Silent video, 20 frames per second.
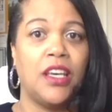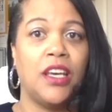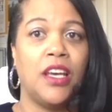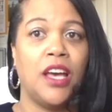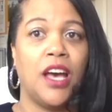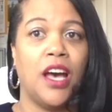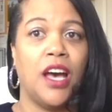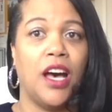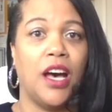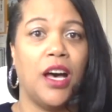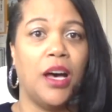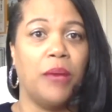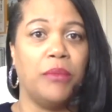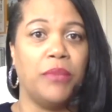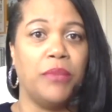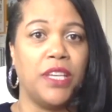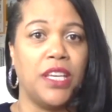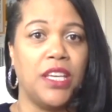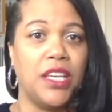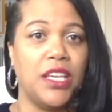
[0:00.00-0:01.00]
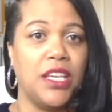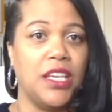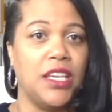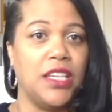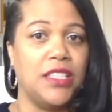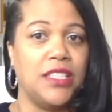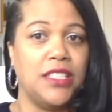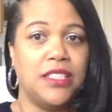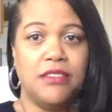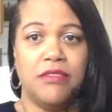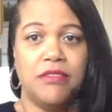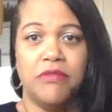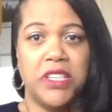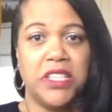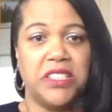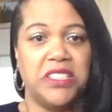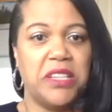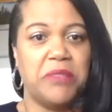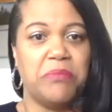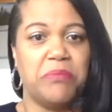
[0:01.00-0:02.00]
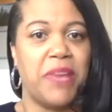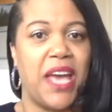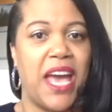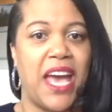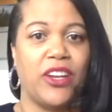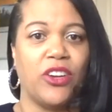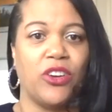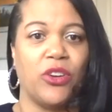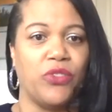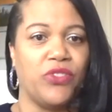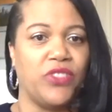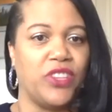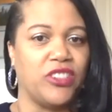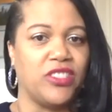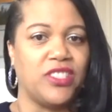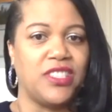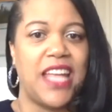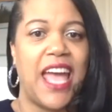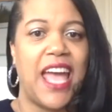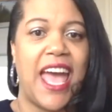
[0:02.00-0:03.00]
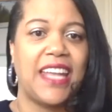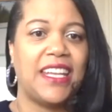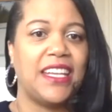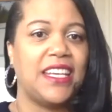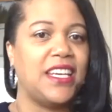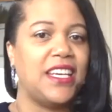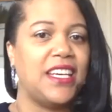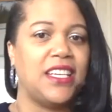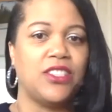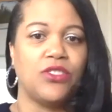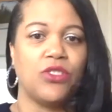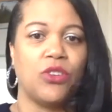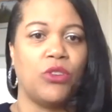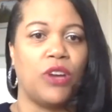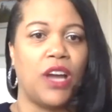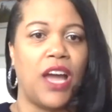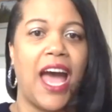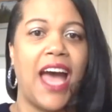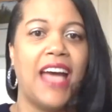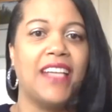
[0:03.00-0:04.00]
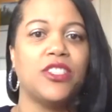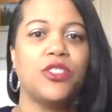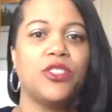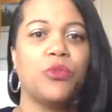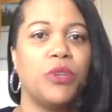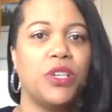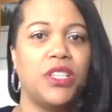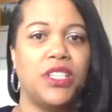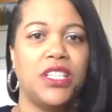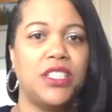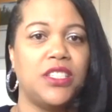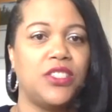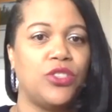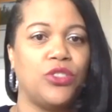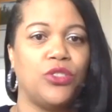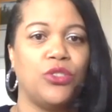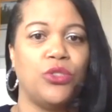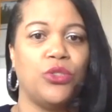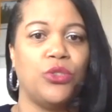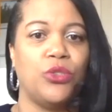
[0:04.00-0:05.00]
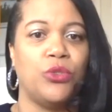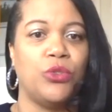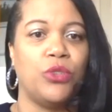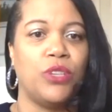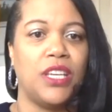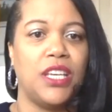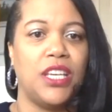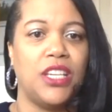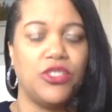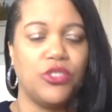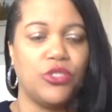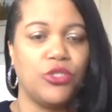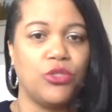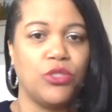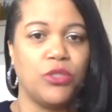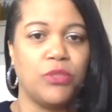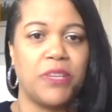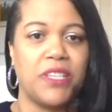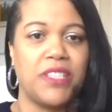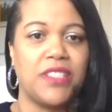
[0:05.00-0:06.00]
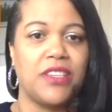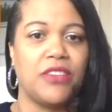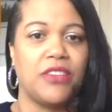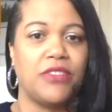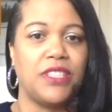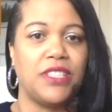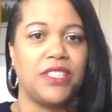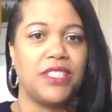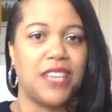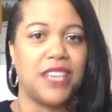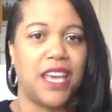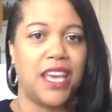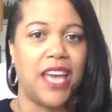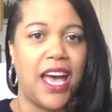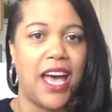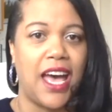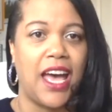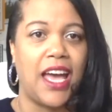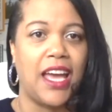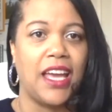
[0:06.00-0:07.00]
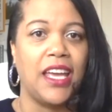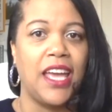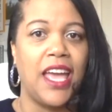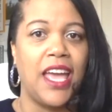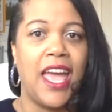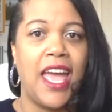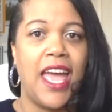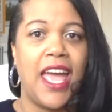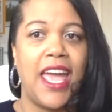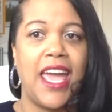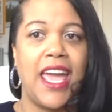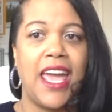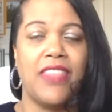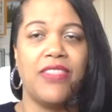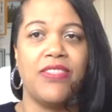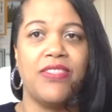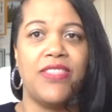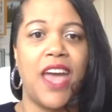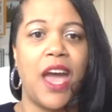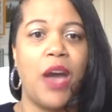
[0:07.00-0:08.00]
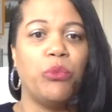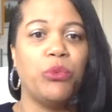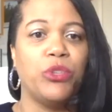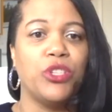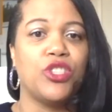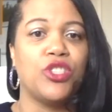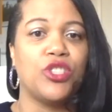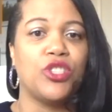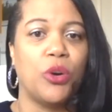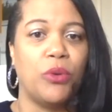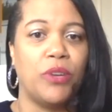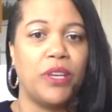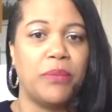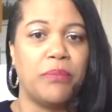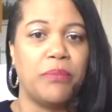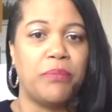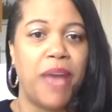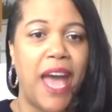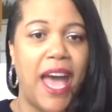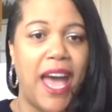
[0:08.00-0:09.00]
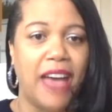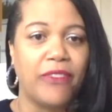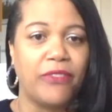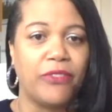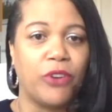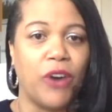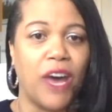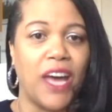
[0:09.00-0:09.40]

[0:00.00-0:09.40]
Um, it it didn't matter their status, or I just wanted to introduce myself and say hi. And that was so impactful.